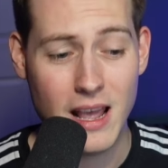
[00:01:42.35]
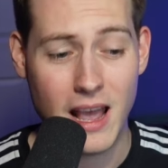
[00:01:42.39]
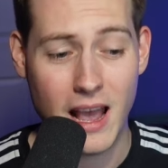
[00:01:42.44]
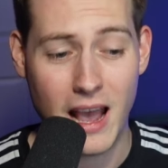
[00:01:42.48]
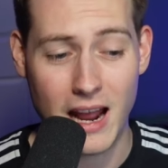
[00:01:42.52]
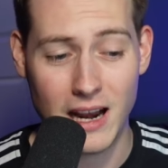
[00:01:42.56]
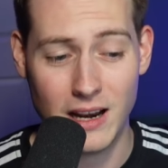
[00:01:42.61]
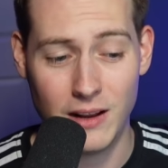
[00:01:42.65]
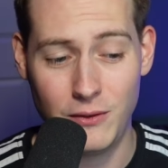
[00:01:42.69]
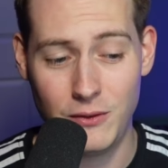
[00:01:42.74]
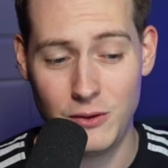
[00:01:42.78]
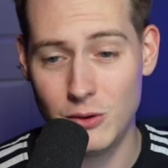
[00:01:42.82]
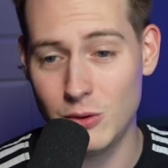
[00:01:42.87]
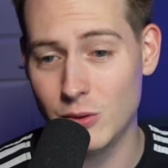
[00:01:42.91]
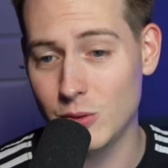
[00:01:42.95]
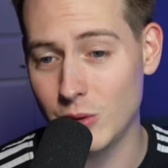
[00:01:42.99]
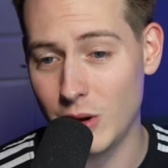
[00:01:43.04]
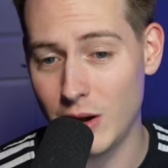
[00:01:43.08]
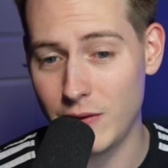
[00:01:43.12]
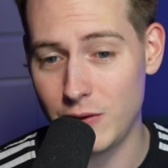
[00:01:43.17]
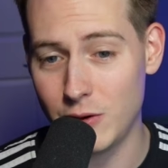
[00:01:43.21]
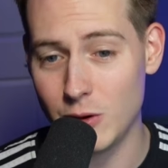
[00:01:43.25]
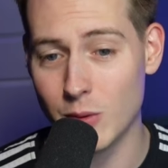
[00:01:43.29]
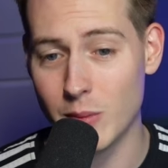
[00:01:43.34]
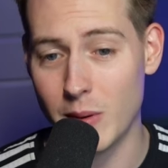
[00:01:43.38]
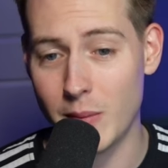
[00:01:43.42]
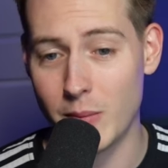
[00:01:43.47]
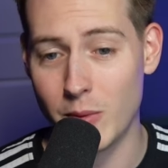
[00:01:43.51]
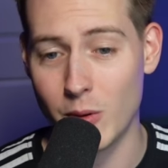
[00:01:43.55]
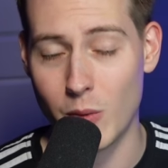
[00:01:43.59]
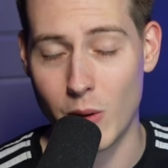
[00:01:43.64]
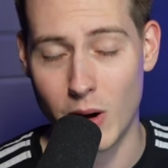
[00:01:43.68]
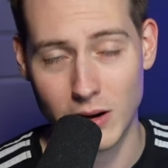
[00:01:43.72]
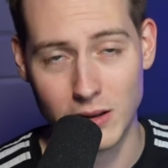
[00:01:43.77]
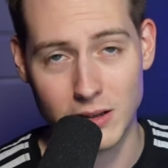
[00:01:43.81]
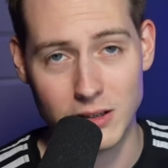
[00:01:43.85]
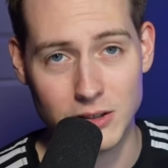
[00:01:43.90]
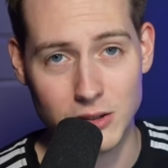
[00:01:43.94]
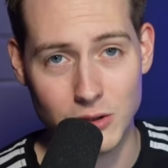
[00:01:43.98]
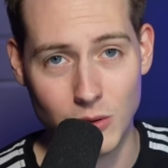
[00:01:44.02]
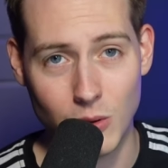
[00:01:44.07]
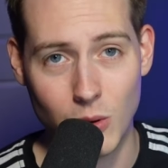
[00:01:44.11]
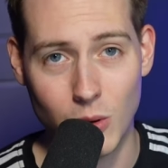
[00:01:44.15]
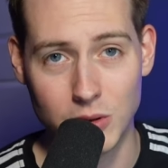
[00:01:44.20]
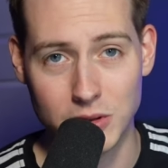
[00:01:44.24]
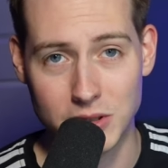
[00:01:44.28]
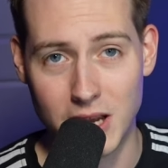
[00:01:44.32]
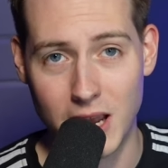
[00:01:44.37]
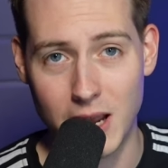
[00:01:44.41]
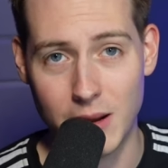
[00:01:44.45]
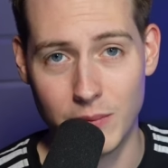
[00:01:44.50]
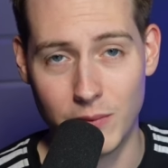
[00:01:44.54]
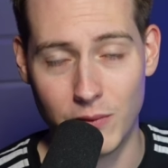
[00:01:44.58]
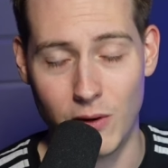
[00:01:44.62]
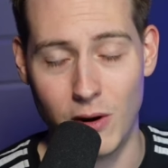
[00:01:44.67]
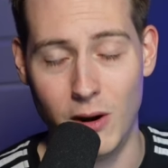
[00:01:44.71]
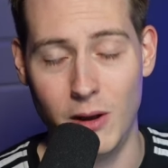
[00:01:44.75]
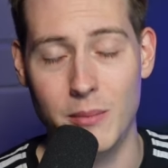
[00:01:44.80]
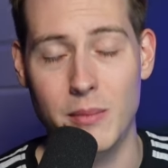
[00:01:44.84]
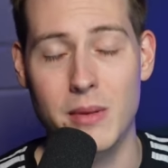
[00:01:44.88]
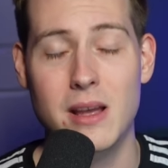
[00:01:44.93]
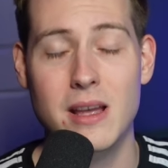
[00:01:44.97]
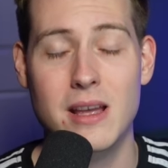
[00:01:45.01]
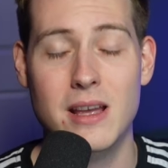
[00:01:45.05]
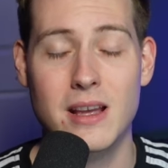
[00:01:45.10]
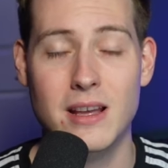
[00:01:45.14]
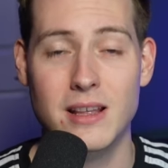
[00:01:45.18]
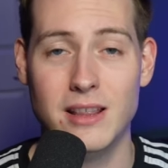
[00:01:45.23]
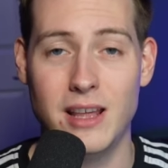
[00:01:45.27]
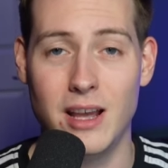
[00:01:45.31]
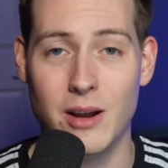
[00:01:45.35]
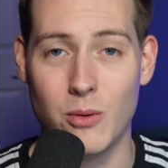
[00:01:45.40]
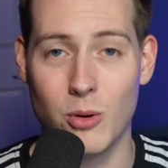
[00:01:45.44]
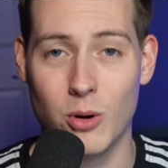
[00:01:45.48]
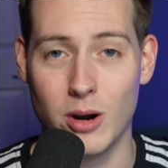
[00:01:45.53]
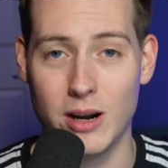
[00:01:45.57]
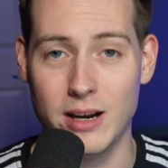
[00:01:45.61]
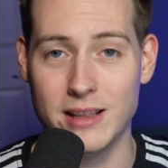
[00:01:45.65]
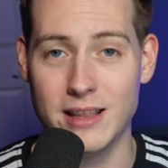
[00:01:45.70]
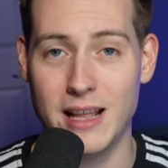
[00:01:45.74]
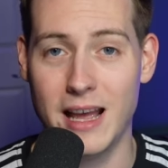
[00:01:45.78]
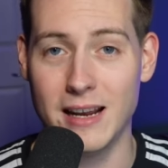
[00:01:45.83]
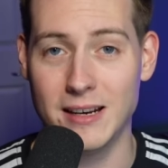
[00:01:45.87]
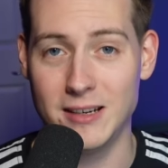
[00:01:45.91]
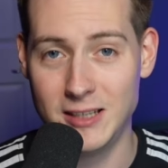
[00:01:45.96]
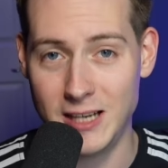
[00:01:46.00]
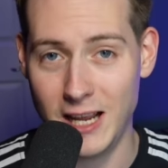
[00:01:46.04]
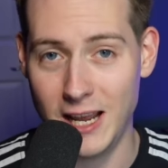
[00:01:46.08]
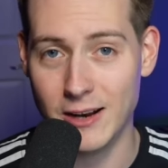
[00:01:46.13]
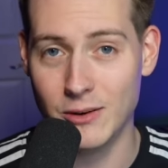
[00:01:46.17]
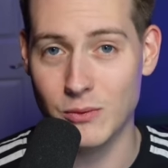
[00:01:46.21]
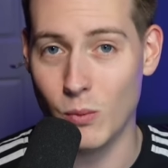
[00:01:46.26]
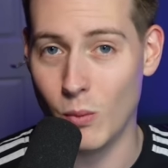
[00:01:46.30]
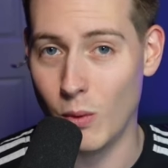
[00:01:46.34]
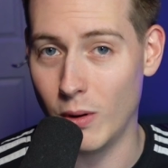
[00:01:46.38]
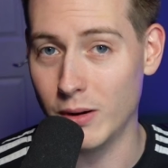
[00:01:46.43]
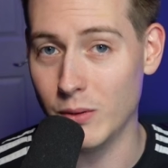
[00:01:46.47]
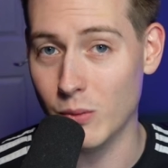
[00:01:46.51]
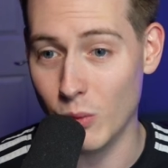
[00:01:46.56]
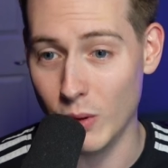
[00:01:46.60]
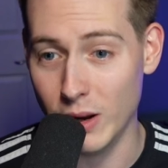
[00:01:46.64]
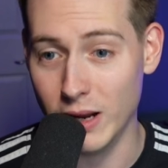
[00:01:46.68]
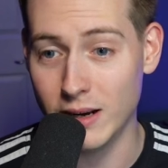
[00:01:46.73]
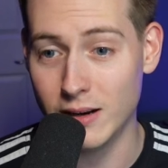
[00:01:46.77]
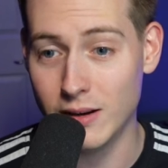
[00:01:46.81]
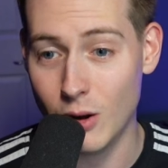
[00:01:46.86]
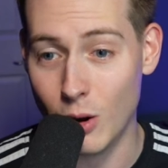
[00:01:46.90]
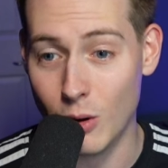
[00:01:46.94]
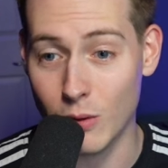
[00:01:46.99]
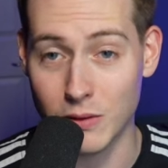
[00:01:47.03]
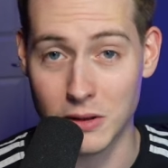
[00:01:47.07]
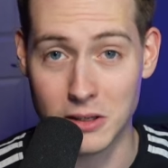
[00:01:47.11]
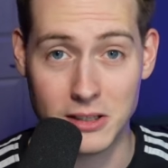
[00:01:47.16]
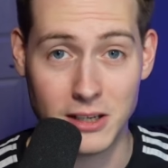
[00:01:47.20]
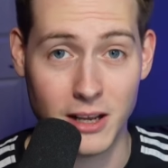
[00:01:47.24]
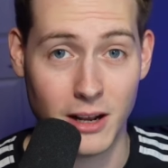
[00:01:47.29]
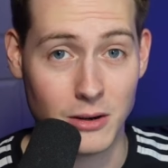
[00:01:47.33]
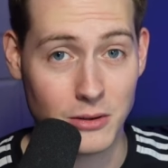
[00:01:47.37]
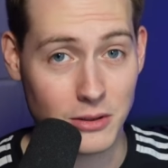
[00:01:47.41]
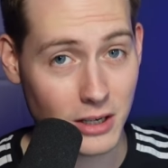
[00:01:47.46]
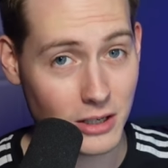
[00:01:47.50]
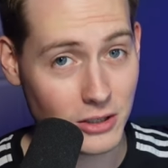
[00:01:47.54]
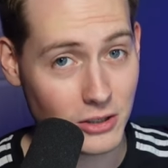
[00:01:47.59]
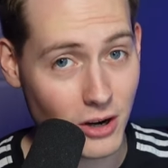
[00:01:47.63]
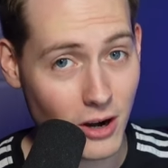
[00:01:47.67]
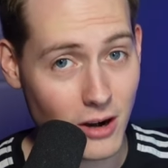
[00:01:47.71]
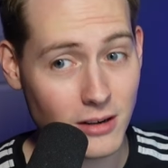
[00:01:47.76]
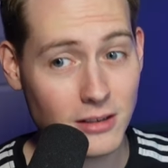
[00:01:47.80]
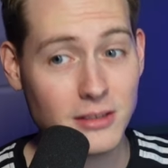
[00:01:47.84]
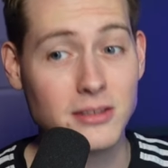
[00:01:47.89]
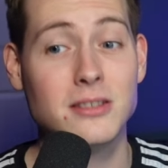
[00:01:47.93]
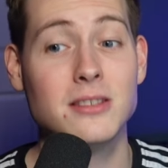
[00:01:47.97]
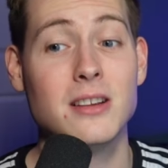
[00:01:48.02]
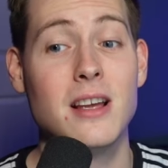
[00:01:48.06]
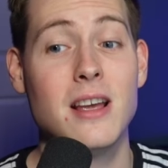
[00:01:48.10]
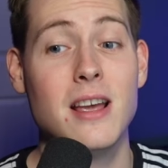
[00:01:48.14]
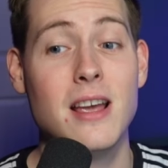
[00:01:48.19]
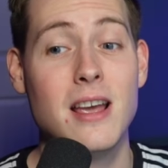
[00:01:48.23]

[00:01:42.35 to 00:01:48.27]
And if you remember where these two goals came from, they were in that 10-1 win over the San Jose Sharks.